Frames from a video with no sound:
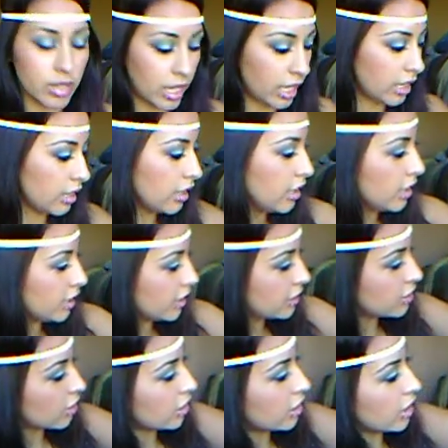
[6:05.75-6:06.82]
Like, it's
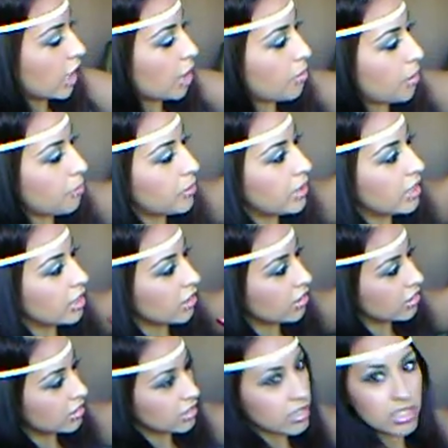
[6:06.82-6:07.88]
starting to come up here.
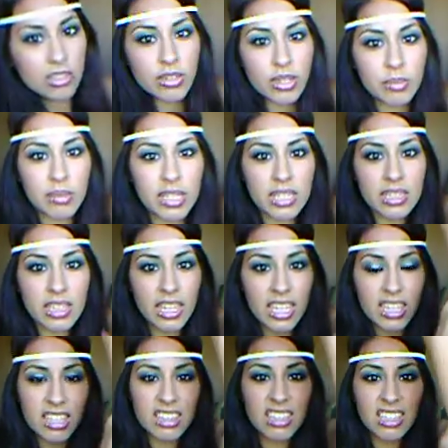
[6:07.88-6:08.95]
You know what I mean?
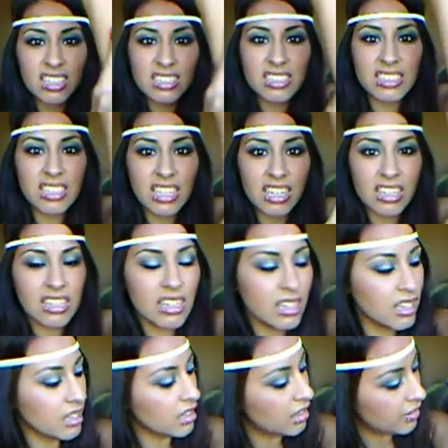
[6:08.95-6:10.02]
Like, this here
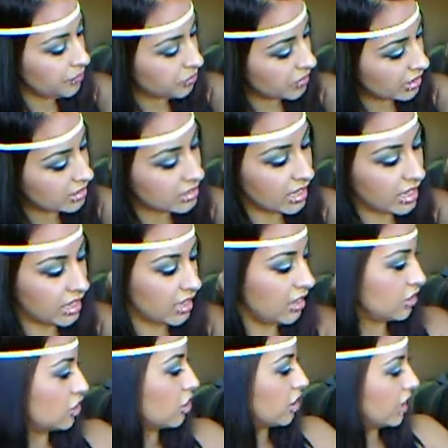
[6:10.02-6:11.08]
is, like,
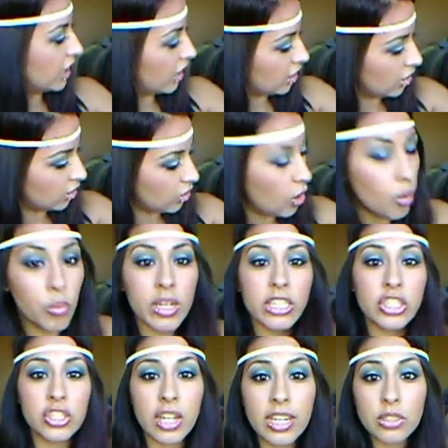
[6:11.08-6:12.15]
turning yellow.
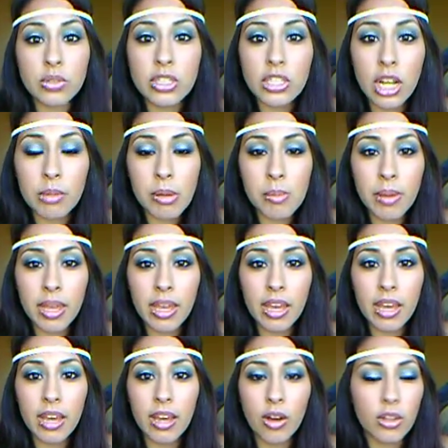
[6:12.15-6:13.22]
Which, you guys want to talk about my,
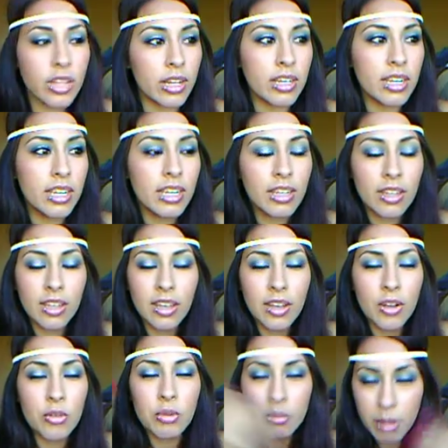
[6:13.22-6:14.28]
hold on.
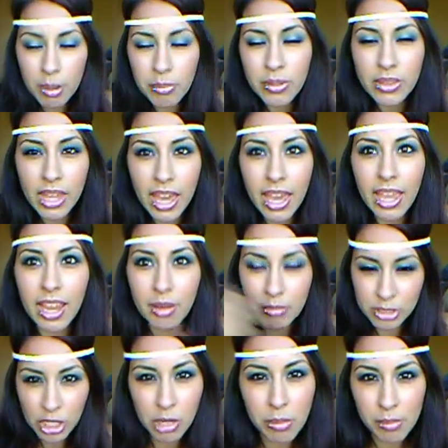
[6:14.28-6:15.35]
Remember that? I'm
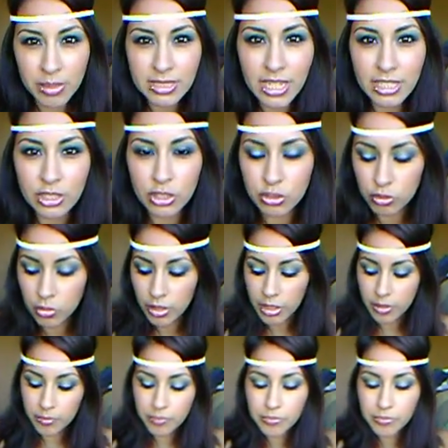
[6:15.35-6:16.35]
going to talk about my tattoos real quick.